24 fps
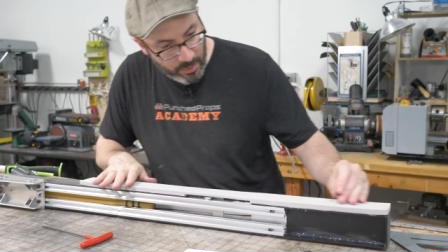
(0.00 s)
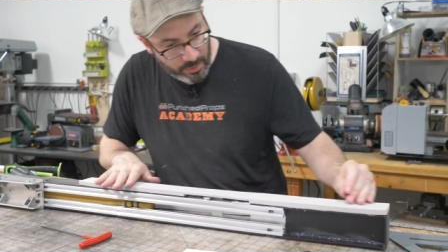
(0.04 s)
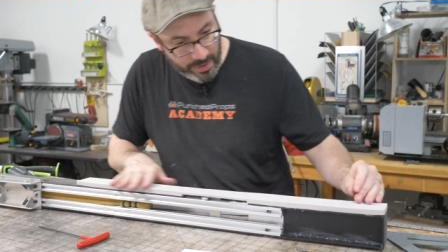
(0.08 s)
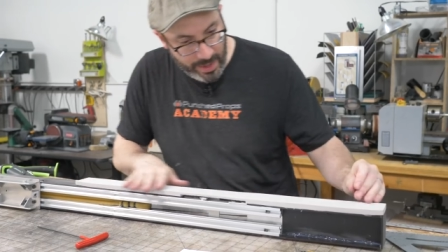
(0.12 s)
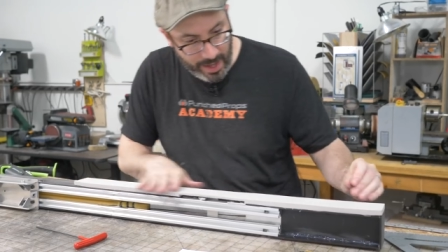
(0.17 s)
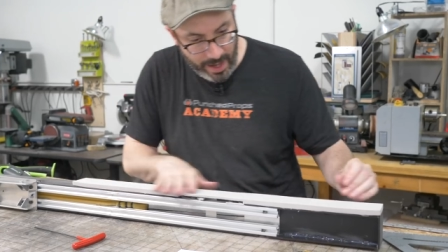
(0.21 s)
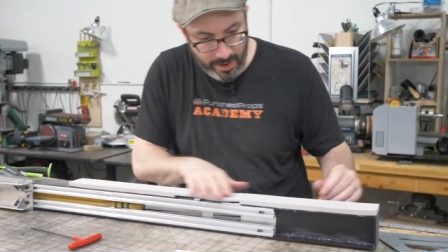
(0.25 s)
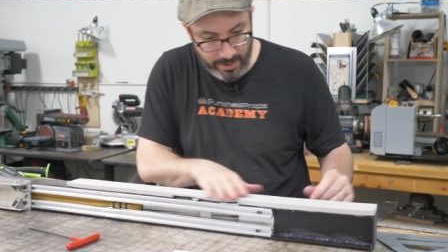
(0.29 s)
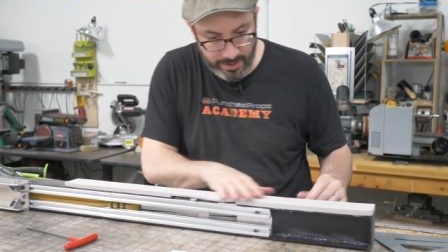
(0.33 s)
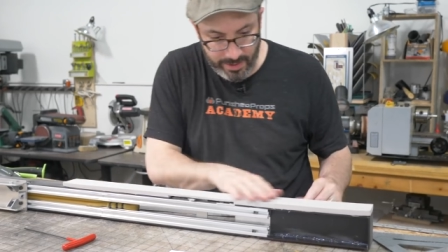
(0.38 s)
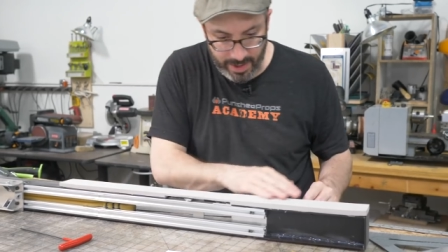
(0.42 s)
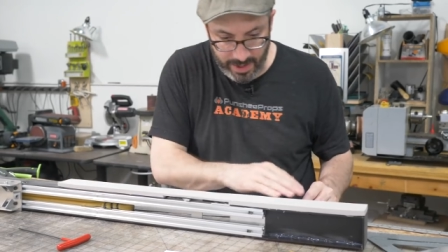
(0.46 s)
with
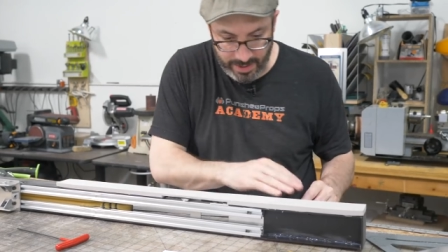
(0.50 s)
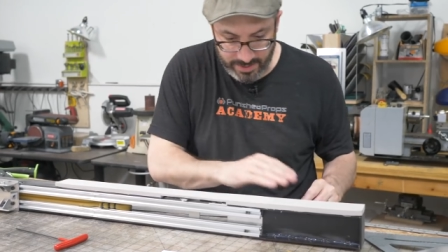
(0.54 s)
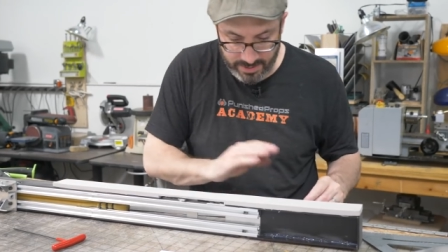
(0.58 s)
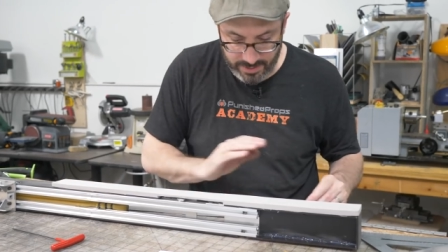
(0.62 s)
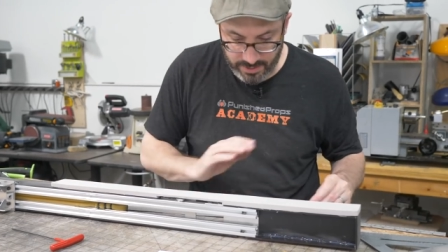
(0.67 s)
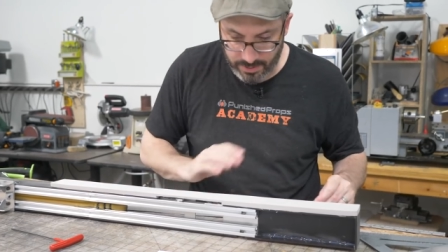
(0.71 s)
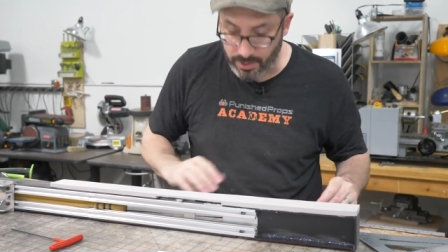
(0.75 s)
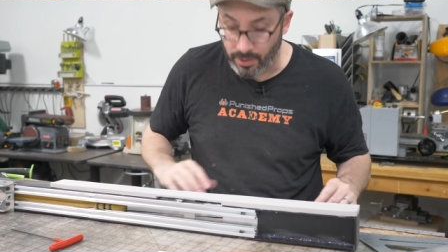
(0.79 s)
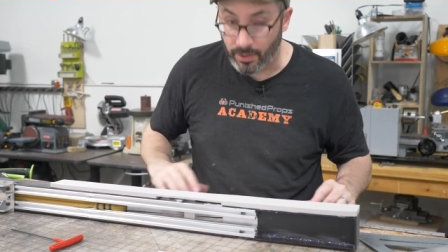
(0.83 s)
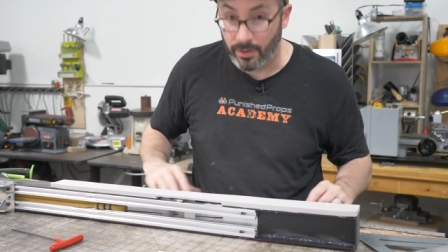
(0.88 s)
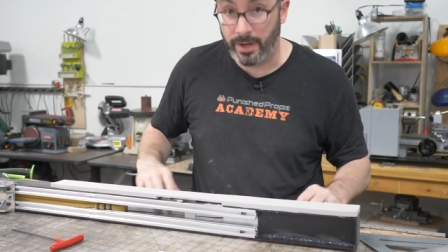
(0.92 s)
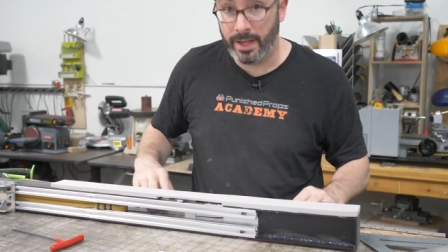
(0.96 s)
how
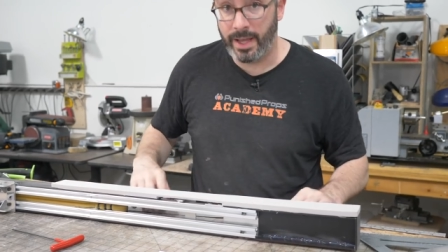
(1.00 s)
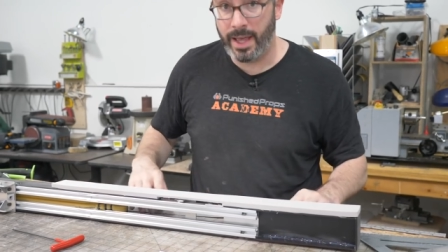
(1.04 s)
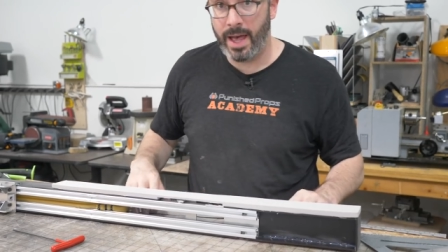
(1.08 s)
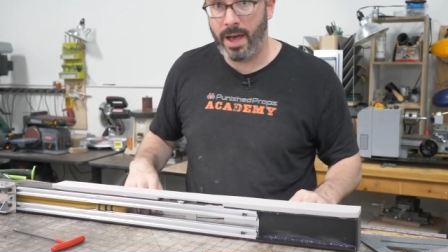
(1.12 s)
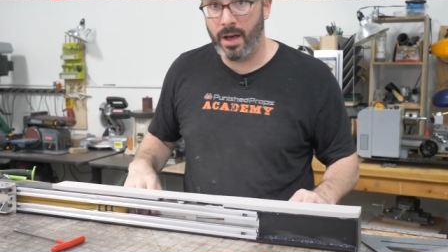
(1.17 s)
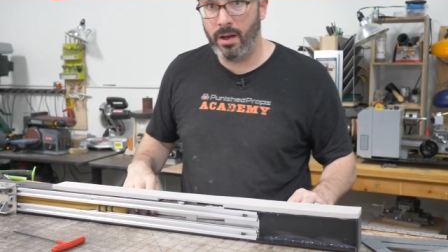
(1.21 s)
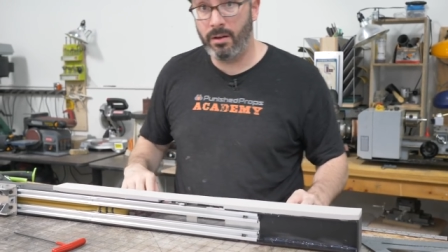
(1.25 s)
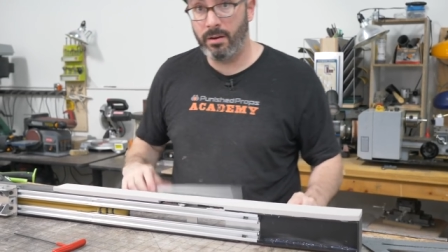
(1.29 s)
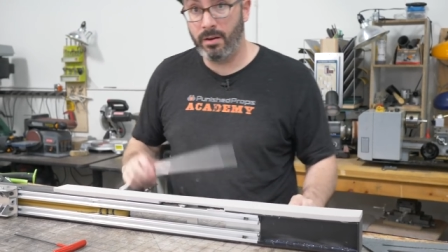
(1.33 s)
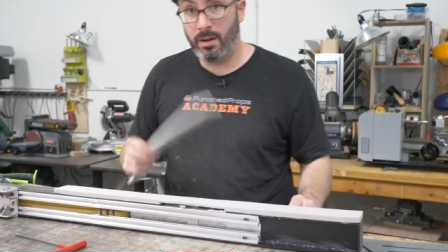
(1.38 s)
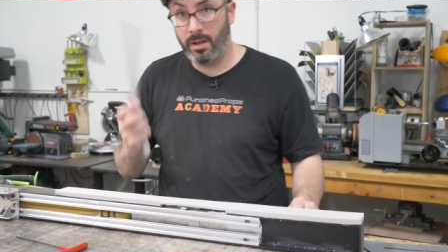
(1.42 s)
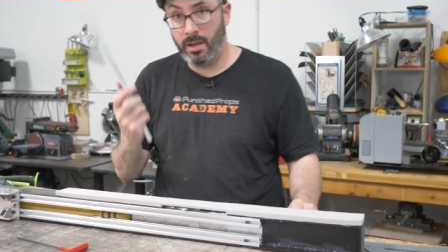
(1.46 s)
that's turning
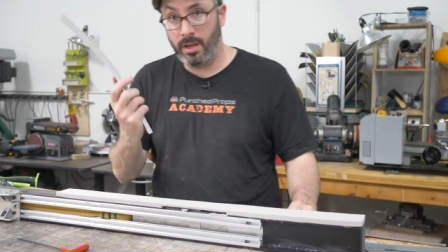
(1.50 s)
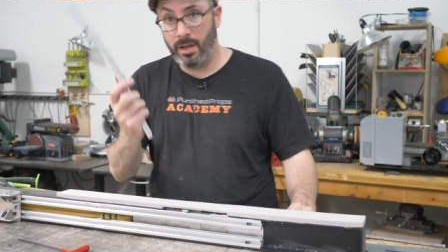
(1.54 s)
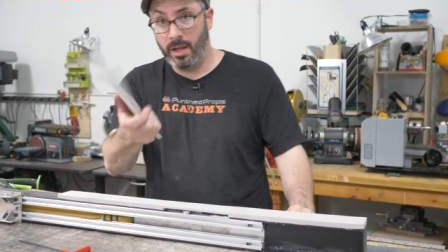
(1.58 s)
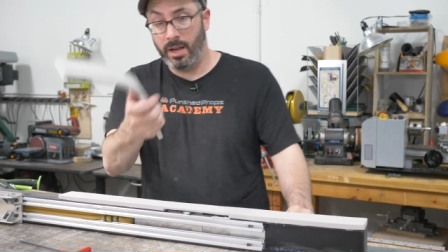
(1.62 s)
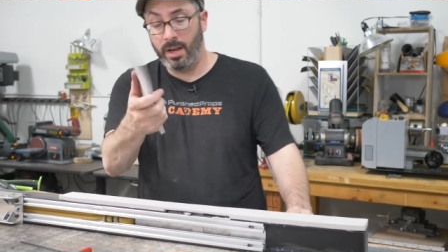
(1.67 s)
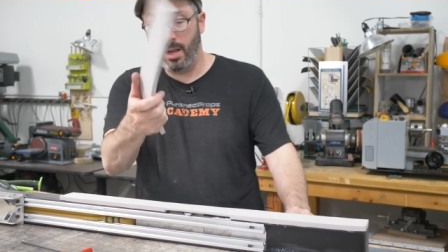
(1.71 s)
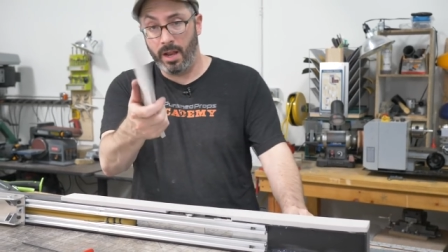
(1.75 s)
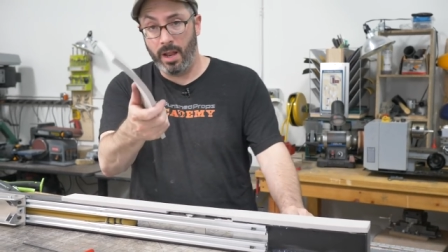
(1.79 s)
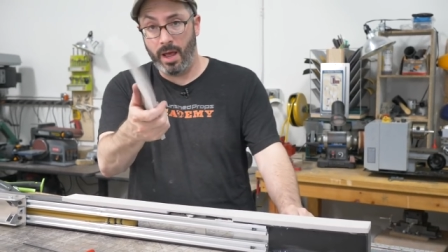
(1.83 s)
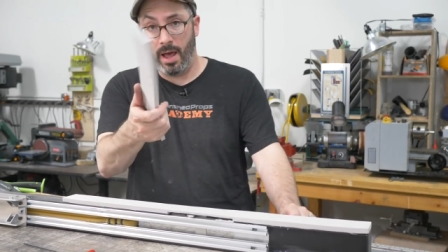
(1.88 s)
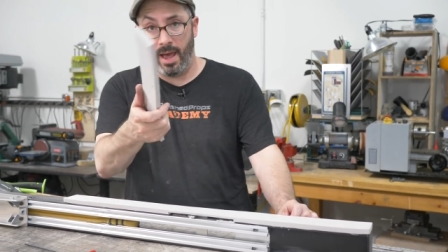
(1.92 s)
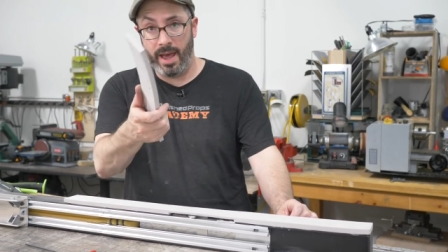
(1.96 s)
out
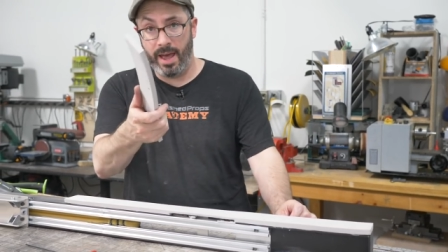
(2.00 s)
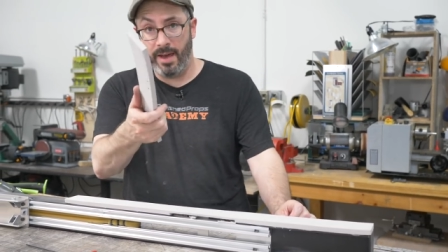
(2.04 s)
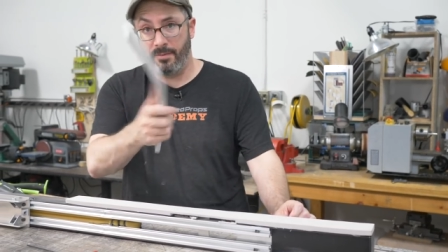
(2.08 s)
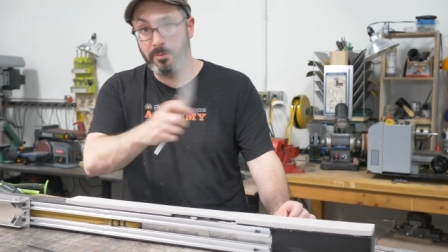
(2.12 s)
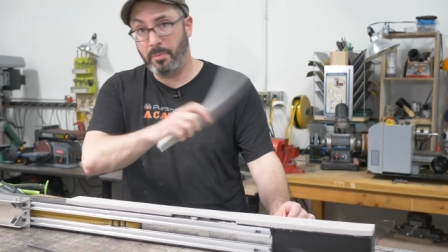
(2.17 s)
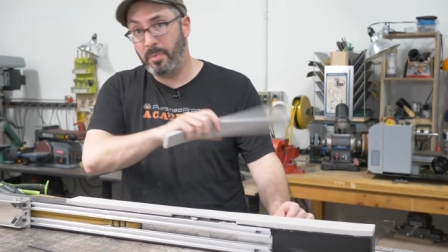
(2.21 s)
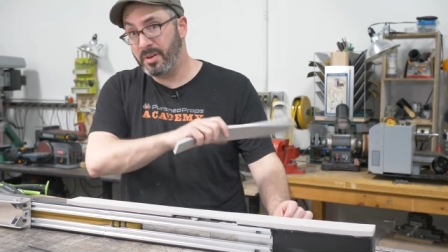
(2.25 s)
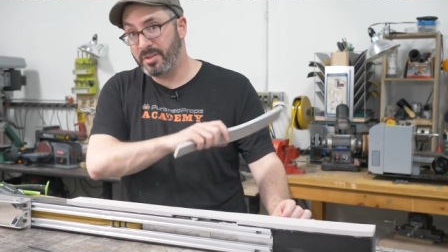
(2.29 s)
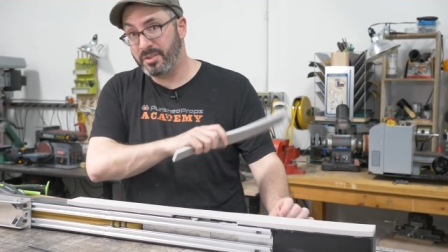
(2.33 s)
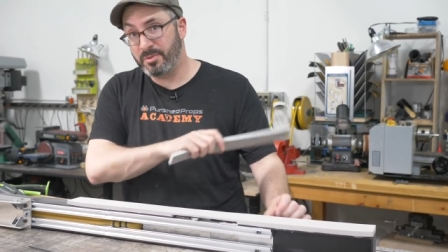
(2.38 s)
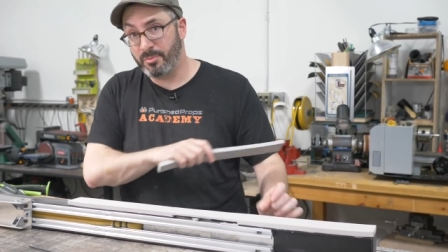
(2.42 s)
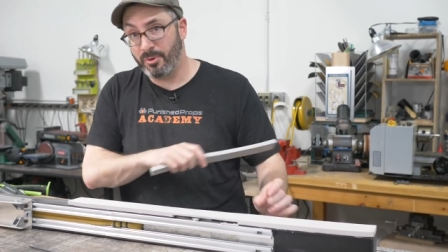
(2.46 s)
and I have a
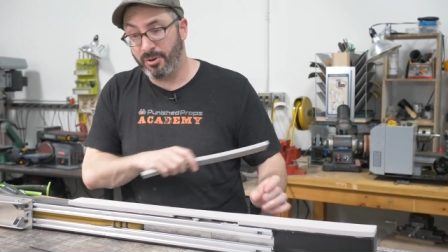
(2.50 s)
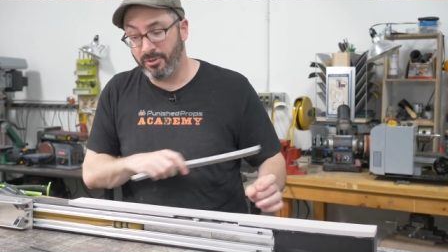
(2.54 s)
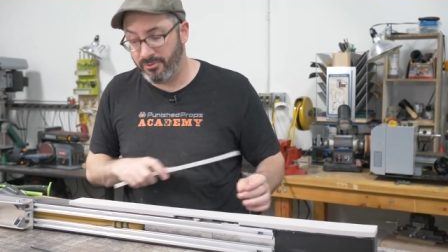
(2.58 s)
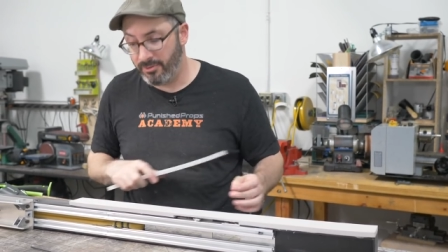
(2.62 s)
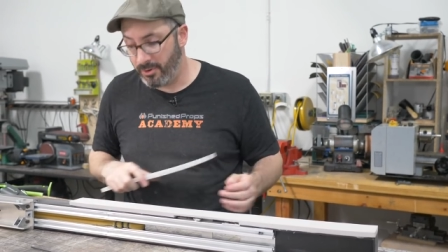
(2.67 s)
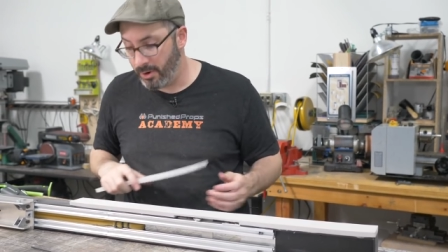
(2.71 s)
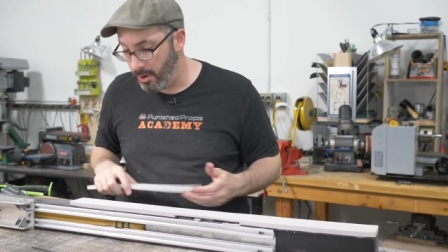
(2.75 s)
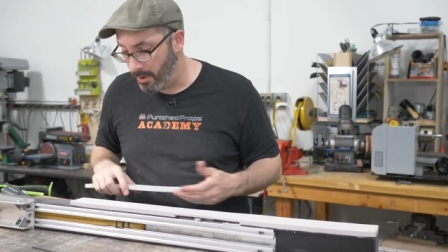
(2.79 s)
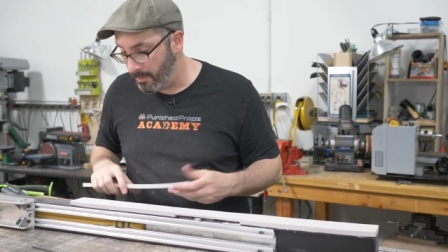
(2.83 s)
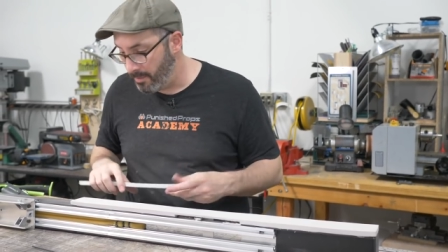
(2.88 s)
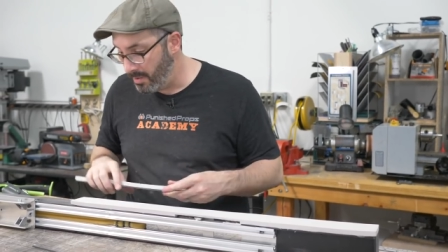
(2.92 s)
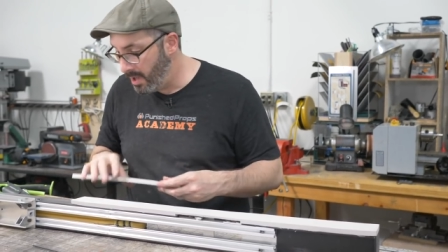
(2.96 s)
bunch more
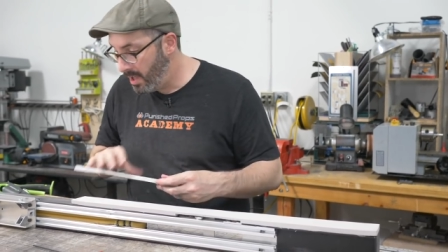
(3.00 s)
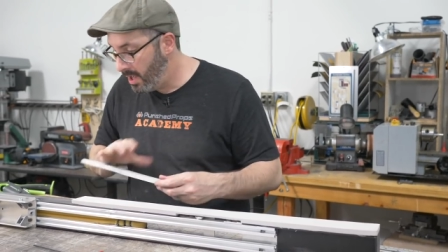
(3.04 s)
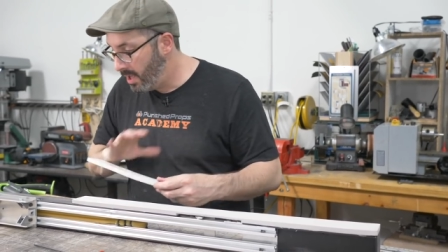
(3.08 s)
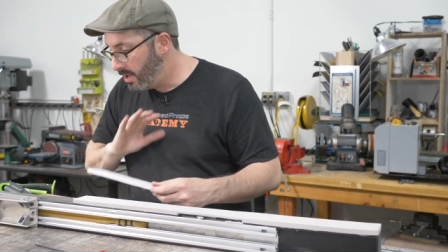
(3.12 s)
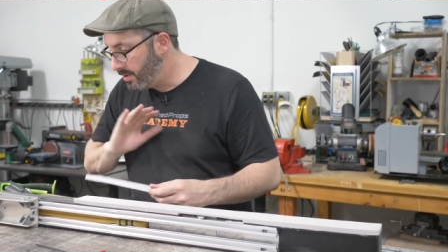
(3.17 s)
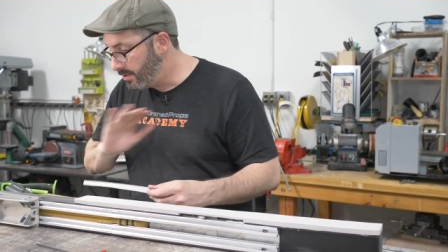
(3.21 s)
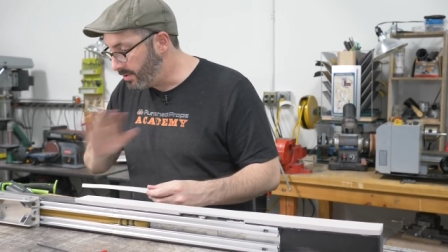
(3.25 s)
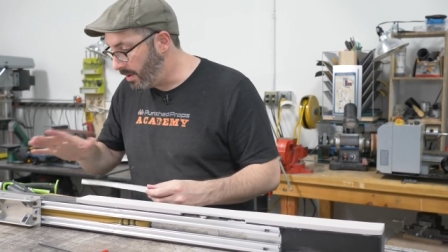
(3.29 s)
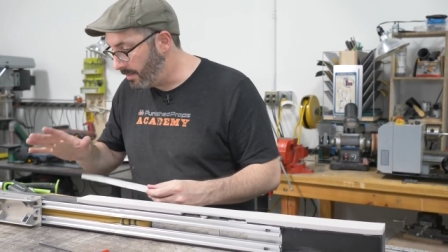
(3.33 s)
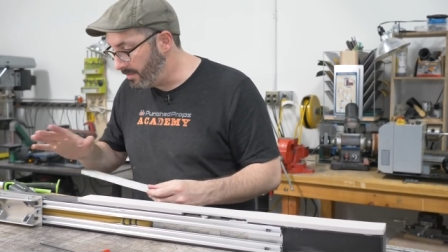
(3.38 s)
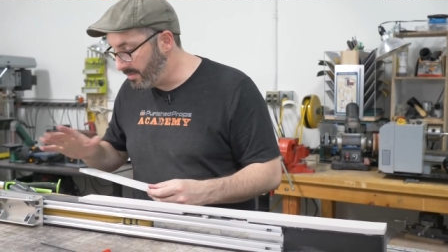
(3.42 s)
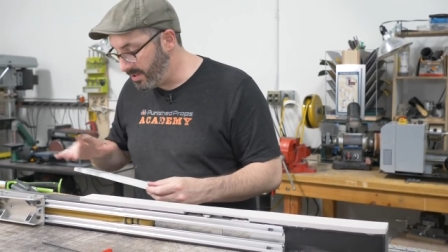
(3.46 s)
foam.
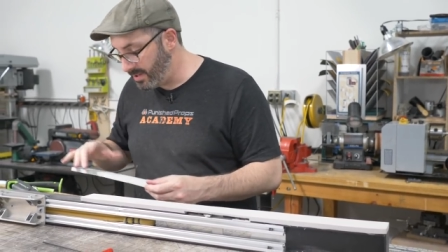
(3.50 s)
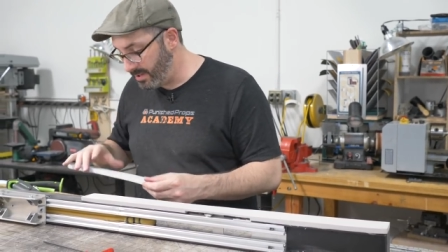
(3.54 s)
So I'm